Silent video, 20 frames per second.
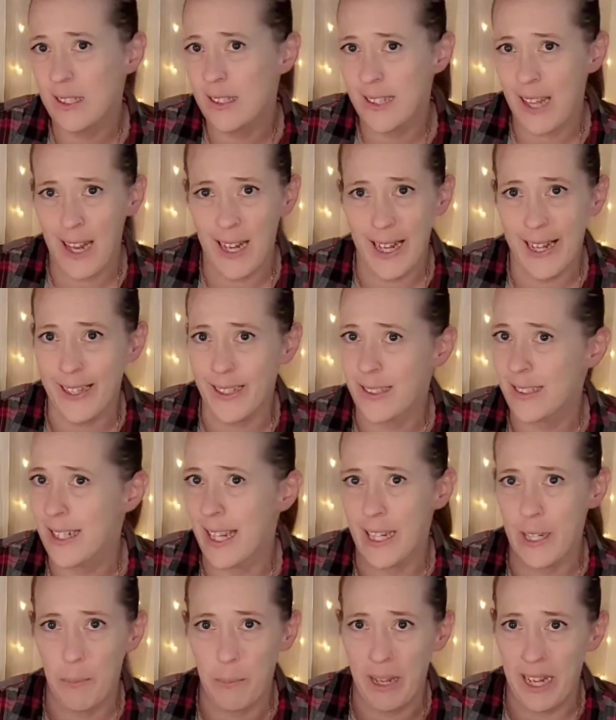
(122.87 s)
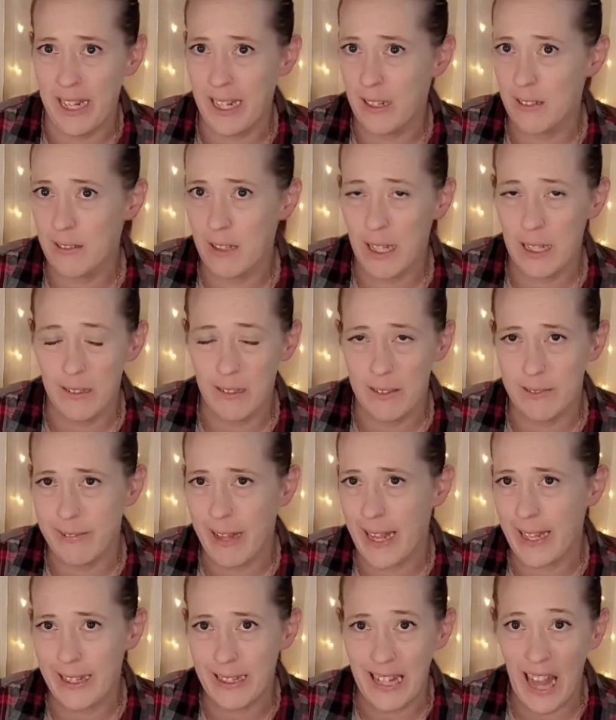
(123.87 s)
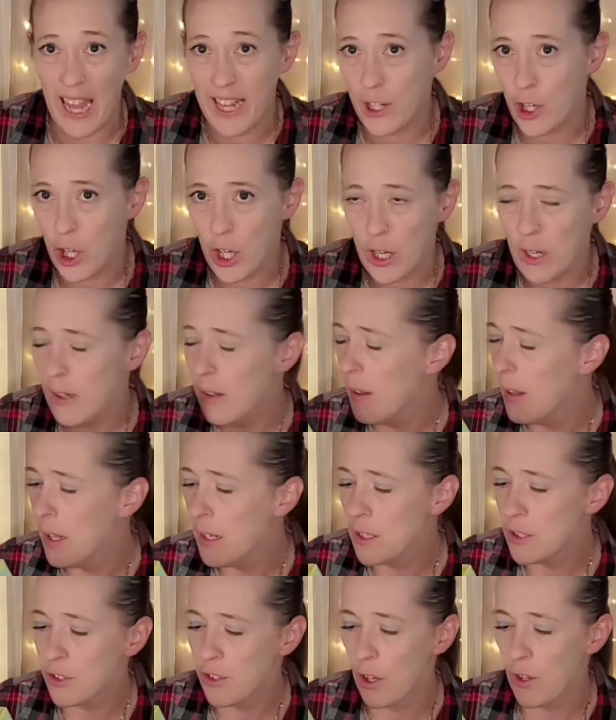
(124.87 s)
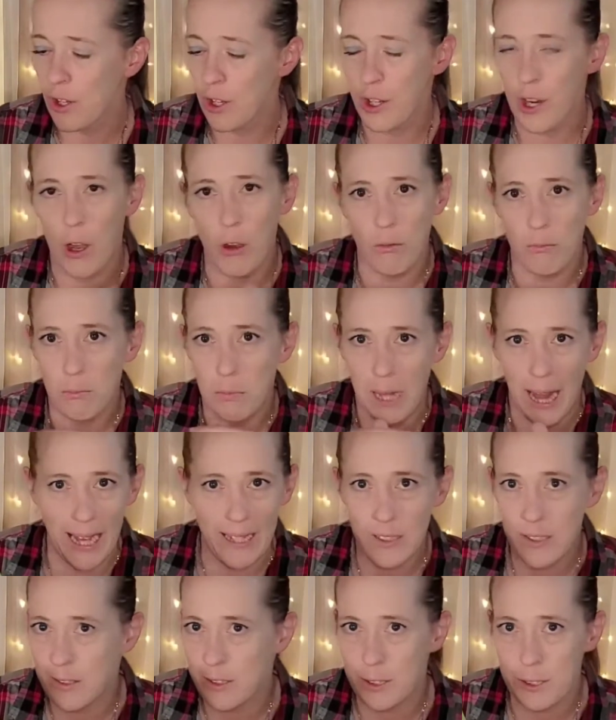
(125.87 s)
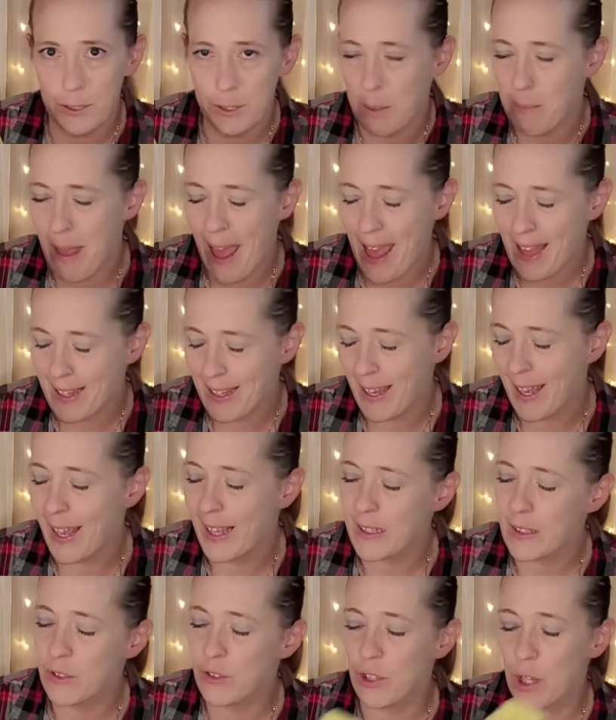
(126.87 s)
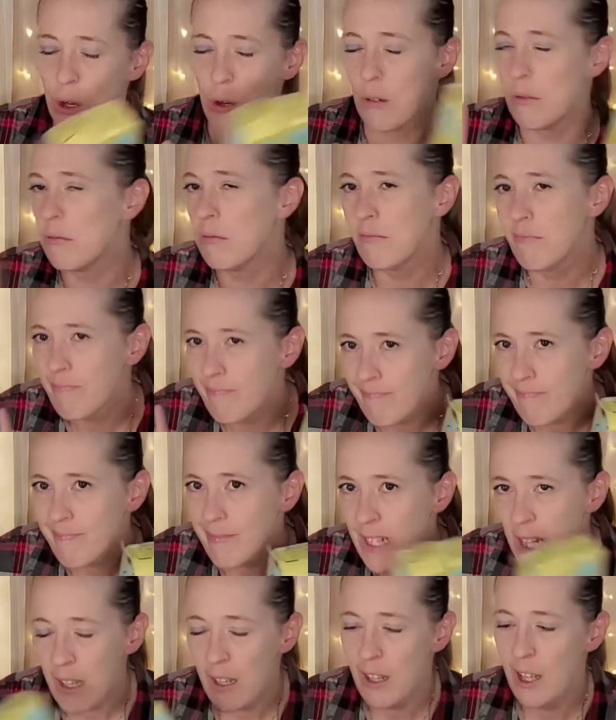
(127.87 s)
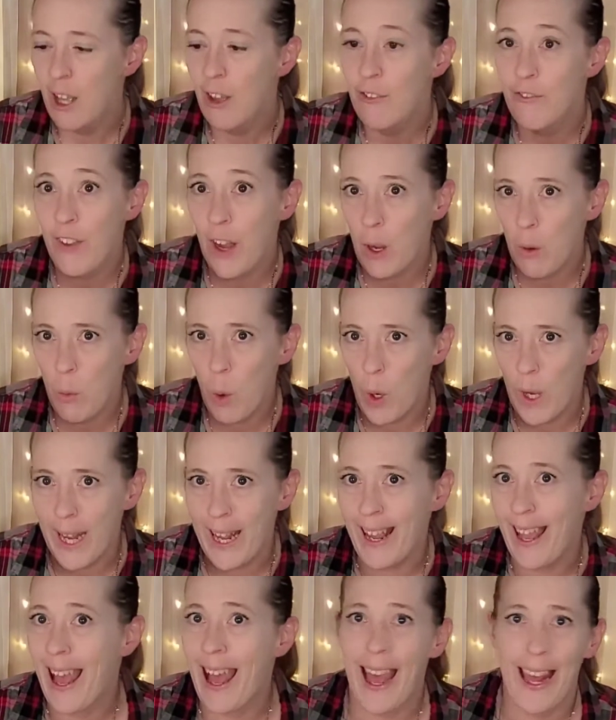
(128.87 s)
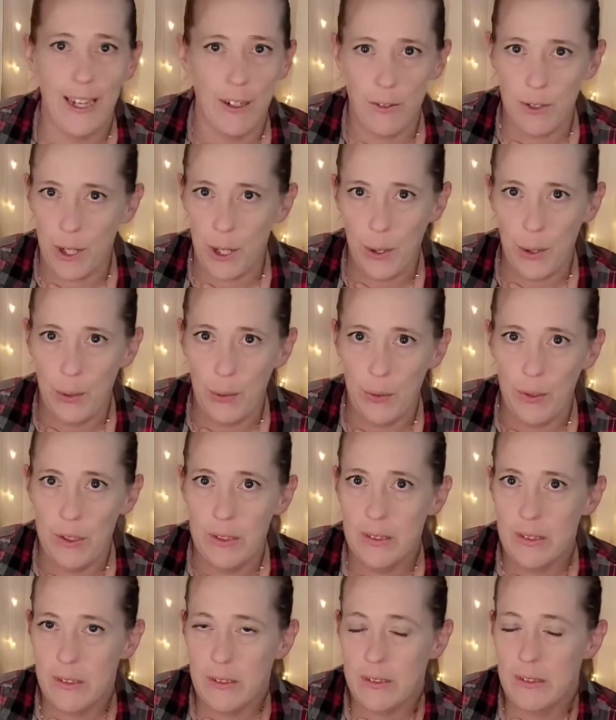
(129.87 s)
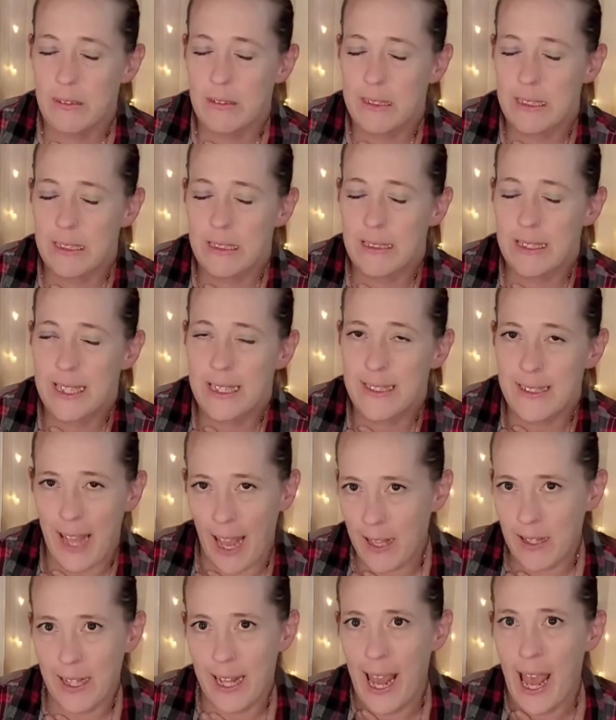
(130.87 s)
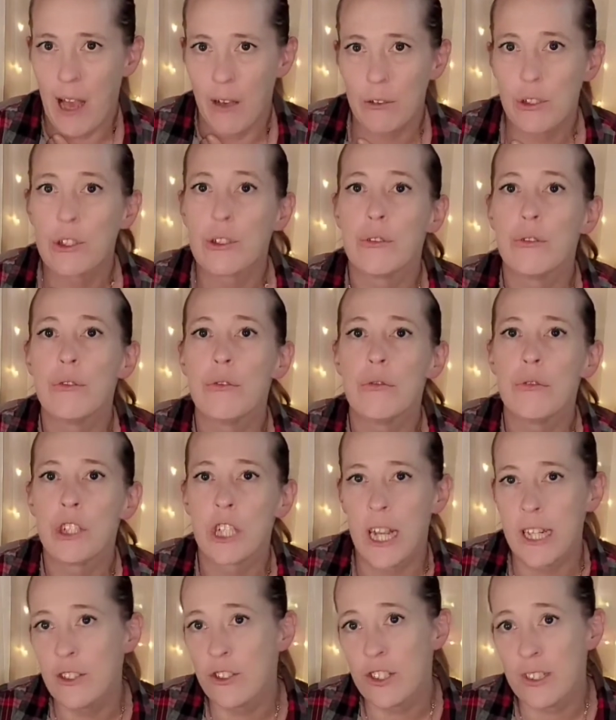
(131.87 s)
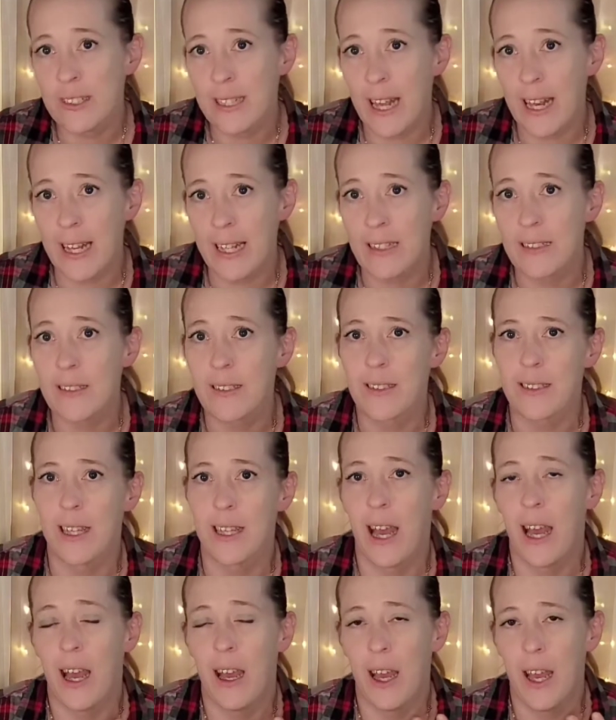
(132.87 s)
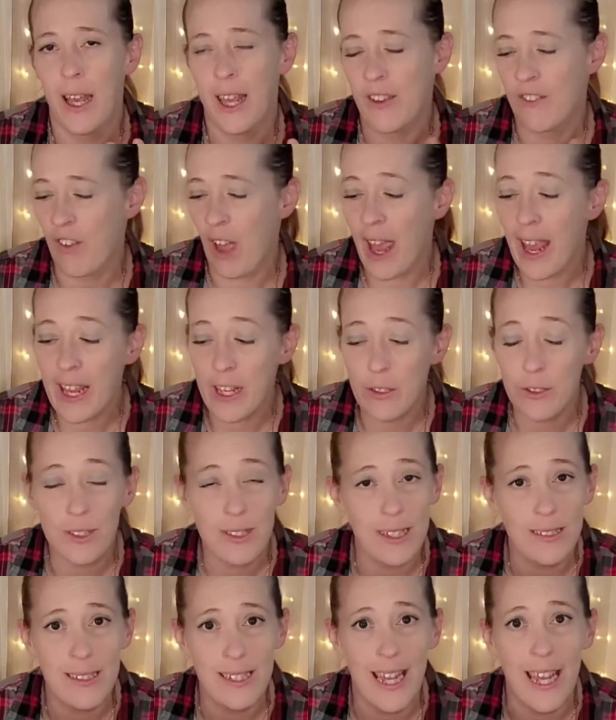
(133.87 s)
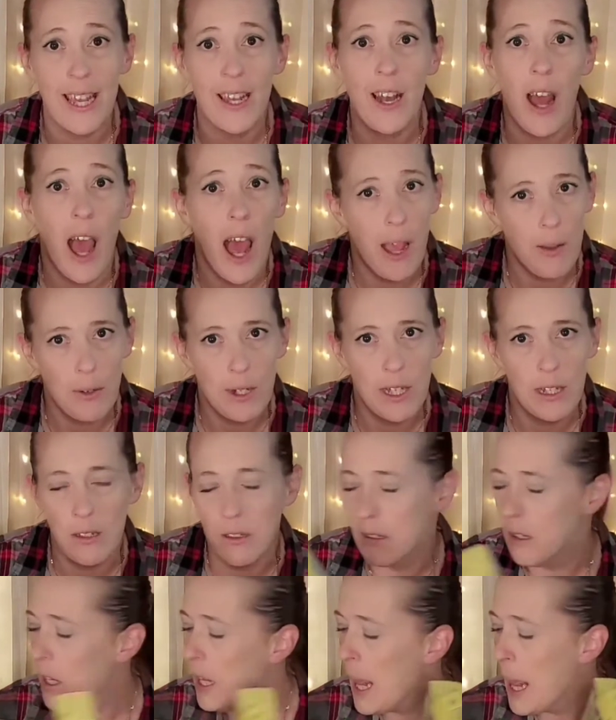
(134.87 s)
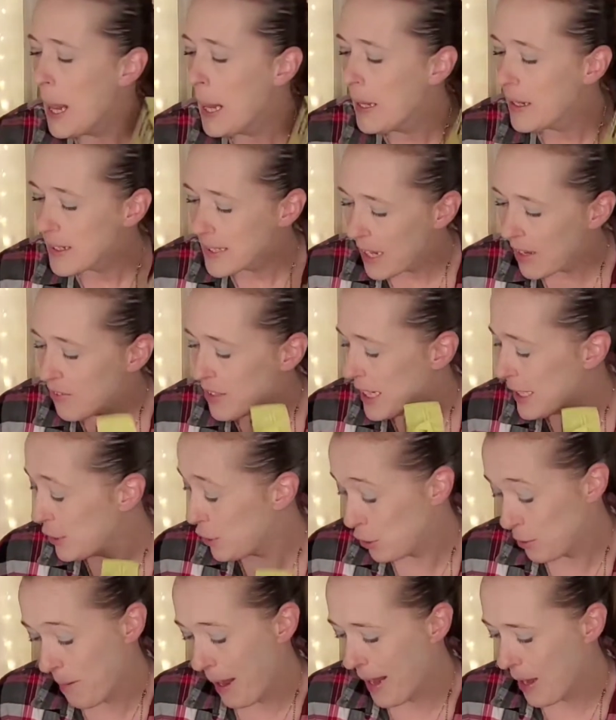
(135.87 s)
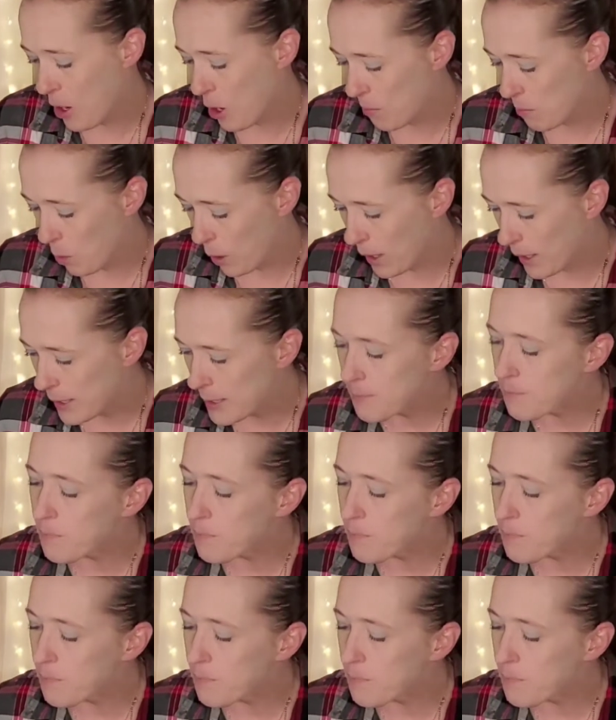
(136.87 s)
settings need to be like lighter so you don't blast through the backing. So fair warning, I don't know exactly how to change the settings. If I use this again, I will definitely do my homework.